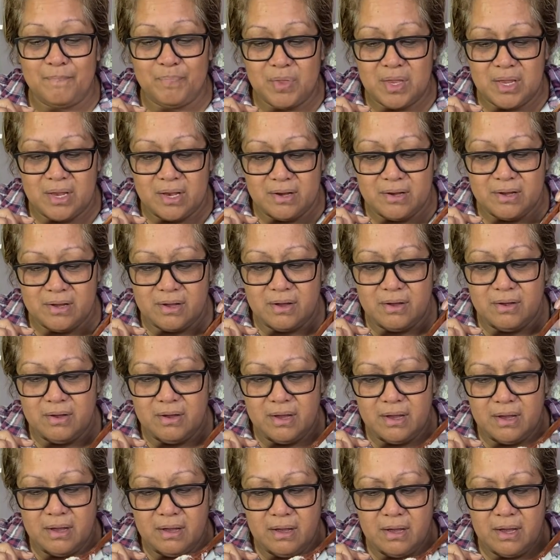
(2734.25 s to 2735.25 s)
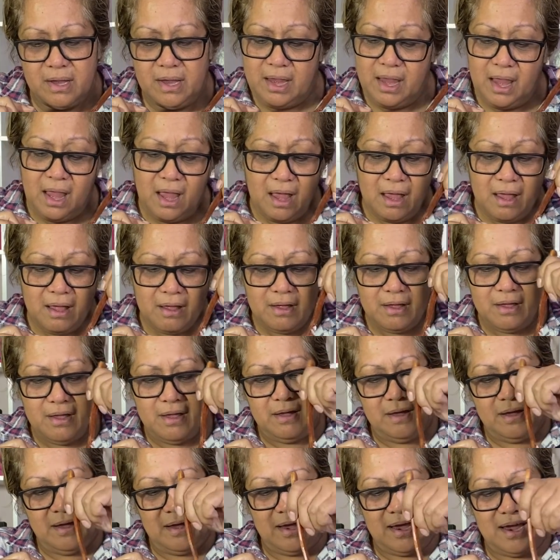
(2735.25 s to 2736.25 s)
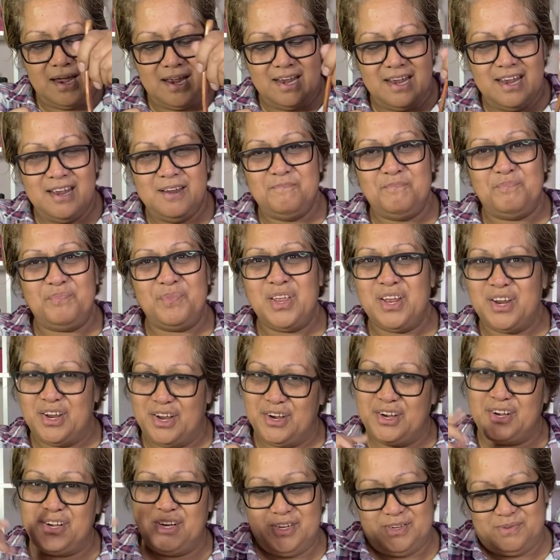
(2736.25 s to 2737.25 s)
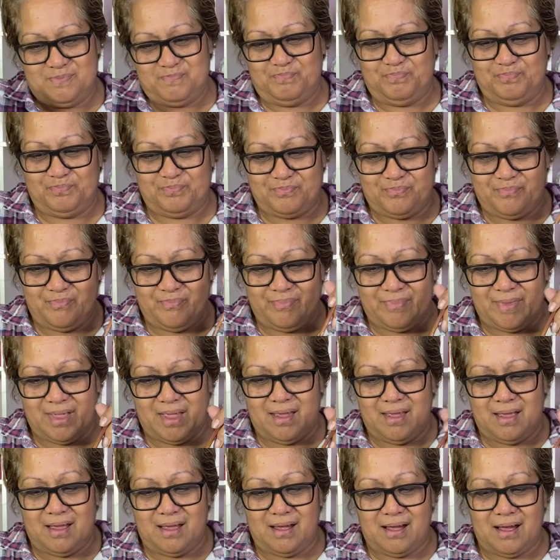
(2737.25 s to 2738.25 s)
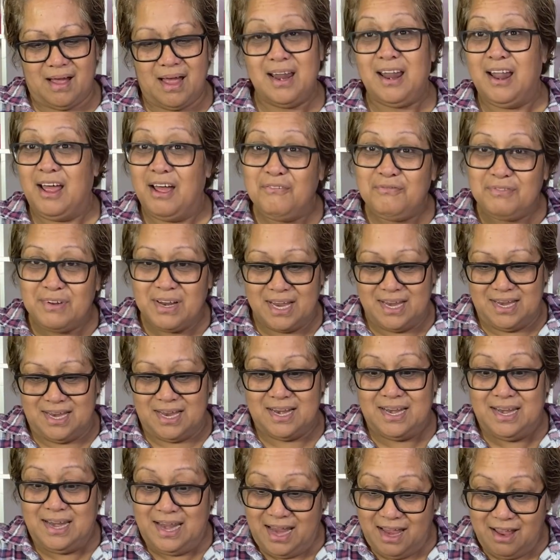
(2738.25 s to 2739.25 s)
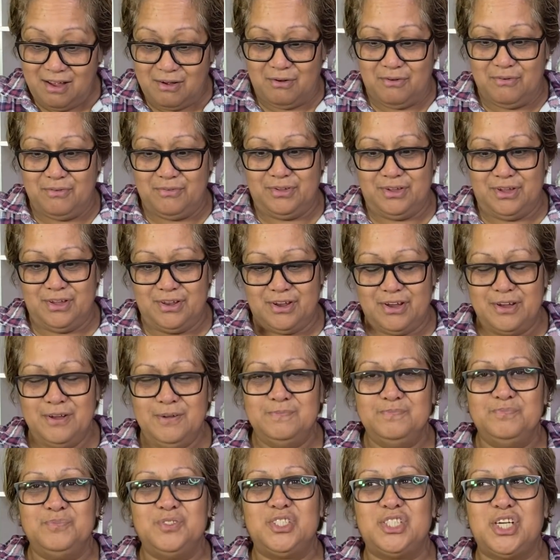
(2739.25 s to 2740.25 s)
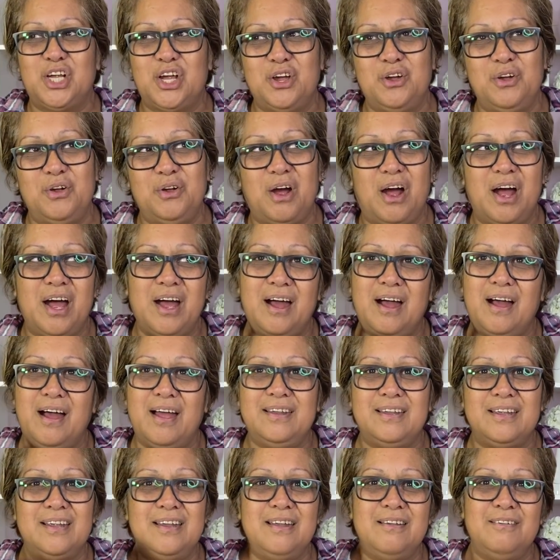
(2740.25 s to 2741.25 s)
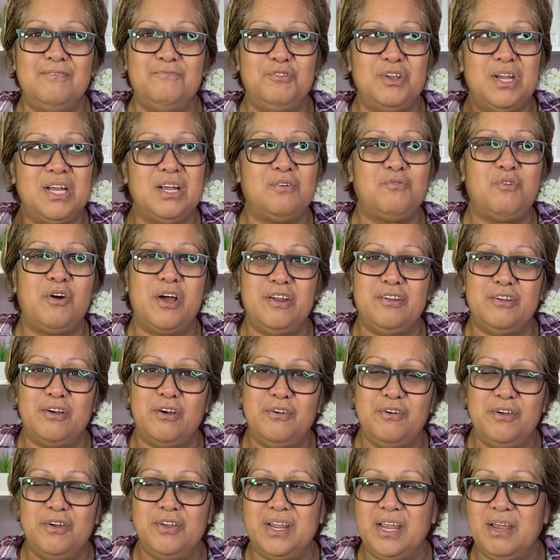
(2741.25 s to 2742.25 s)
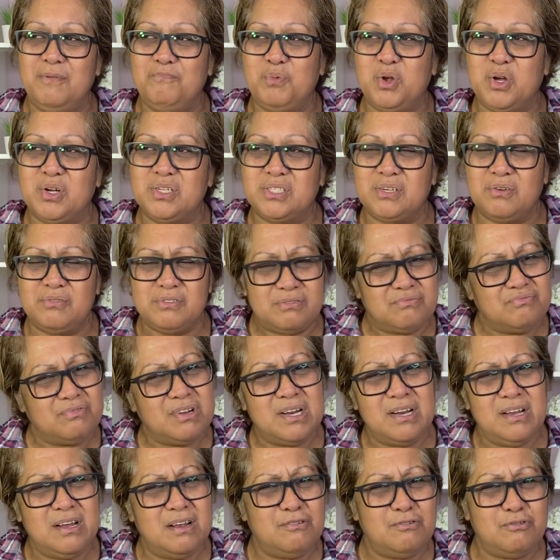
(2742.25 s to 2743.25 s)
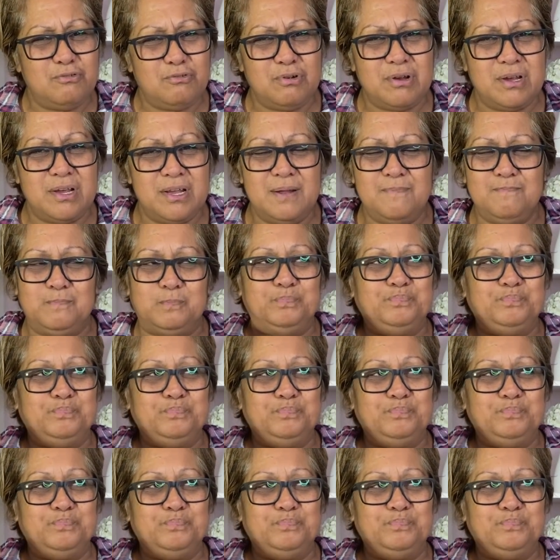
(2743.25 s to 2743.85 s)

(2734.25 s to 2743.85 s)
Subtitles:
And I go, yeah. And, you know, because I love Leia now, you know. So I didn't really quite know her then because I was really a little kid.